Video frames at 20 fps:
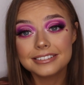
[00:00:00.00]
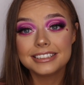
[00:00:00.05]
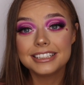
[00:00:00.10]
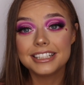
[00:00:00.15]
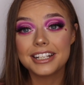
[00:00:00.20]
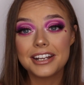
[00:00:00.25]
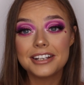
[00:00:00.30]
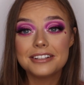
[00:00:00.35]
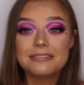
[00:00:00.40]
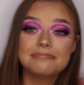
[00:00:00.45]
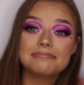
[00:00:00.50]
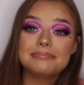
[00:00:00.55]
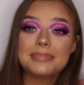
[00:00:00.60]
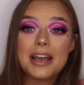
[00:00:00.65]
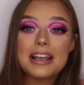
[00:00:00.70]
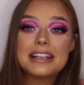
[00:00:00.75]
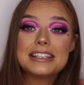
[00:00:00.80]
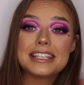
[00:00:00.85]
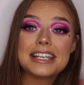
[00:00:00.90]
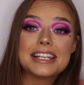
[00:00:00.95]
you know,
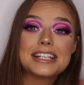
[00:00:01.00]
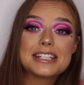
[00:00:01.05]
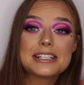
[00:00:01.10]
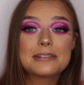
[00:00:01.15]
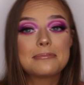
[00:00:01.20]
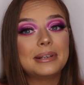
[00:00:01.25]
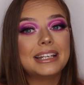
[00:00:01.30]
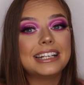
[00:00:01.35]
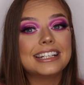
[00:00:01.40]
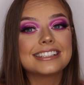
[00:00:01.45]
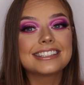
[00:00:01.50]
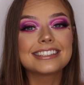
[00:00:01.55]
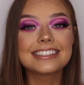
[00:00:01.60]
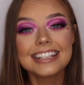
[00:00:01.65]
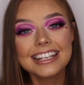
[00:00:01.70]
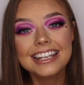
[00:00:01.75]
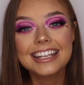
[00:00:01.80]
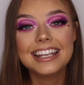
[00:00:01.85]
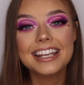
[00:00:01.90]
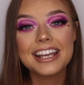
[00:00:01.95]
nice-ish, please,
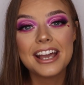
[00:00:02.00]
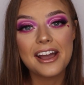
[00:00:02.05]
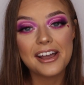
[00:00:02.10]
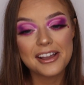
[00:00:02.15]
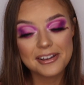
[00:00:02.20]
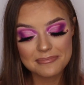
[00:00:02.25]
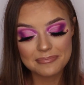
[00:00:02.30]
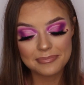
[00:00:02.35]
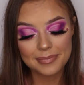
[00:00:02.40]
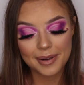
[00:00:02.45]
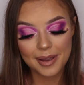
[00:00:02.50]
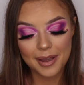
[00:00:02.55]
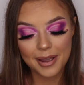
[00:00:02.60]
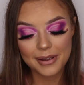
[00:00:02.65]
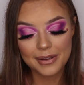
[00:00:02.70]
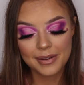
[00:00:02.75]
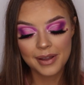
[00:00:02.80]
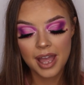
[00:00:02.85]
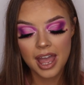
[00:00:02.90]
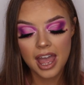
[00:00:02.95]

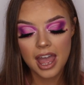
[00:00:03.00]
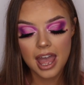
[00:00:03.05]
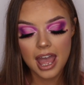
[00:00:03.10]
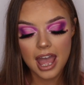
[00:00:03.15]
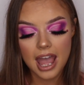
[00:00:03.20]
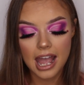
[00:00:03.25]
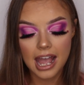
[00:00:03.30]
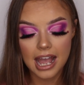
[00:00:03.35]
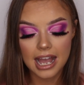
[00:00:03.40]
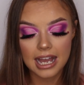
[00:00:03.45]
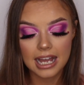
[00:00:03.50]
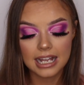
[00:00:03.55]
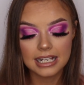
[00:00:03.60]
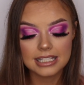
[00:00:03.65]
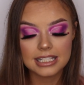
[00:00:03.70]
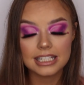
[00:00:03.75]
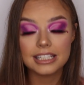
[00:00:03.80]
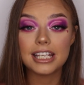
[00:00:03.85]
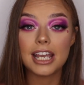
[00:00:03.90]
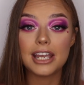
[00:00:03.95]
below.
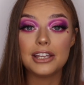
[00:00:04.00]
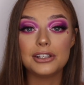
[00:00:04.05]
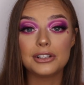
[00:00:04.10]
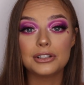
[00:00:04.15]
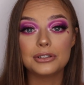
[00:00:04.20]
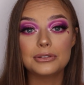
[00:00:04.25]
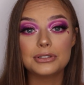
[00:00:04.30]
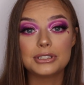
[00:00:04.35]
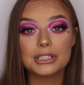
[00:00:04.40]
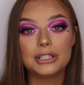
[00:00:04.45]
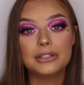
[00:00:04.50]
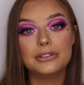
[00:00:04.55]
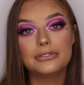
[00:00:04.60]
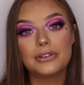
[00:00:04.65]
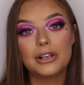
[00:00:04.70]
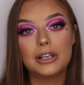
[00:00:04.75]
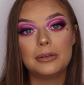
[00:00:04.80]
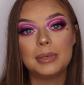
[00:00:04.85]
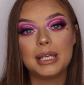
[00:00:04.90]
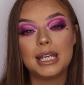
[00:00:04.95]
And yeah, you can also
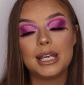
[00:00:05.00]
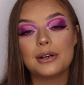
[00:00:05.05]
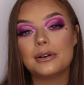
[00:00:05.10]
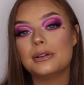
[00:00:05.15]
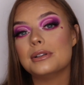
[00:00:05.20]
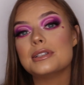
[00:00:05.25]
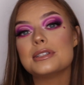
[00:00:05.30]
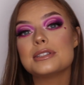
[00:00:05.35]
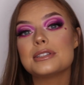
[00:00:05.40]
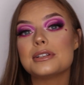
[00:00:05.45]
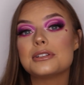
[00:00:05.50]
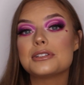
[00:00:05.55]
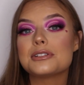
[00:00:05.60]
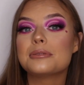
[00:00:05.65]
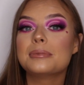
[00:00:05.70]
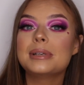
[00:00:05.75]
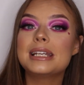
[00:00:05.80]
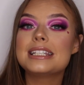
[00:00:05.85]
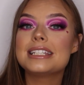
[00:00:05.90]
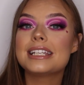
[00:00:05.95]
follow me on social
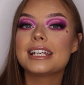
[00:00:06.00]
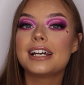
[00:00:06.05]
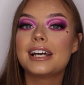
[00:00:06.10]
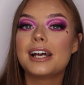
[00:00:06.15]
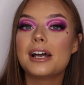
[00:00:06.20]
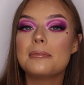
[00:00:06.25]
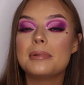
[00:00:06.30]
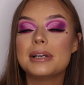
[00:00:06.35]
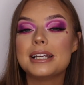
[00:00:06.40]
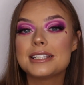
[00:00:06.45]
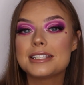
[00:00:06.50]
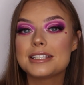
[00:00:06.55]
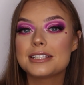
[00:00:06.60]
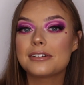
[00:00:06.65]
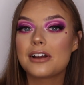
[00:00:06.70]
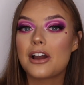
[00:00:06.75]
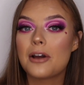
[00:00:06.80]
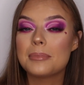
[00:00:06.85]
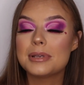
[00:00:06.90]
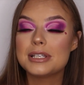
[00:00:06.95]
media. My
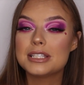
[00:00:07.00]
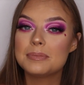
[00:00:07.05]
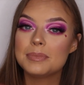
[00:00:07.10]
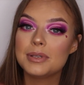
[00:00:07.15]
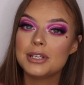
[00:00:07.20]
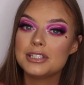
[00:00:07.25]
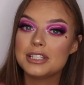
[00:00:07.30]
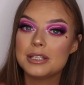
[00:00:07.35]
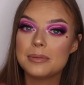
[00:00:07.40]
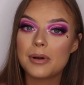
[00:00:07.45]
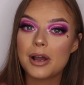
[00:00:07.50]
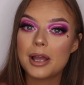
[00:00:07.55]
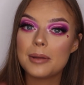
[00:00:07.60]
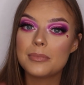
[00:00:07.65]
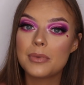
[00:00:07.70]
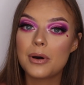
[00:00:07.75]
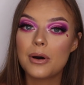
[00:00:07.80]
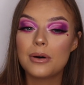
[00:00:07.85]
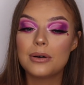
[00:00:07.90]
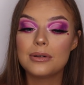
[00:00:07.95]
Instagram is
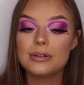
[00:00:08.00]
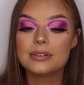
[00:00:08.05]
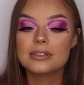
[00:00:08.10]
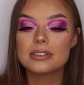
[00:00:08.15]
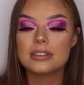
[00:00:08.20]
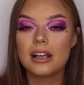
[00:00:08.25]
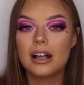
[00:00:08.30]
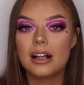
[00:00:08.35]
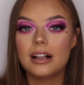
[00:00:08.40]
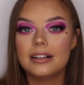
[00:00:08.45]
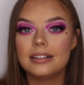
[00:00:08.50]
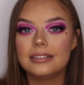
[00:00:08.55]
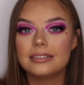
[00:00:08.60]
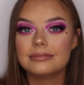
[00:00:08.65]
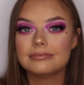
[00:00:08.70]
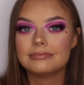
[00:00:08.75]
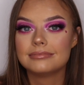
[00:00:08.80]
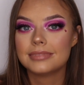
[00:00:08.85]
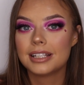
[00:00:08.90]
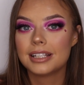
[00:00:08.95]
beautybymoles. I'll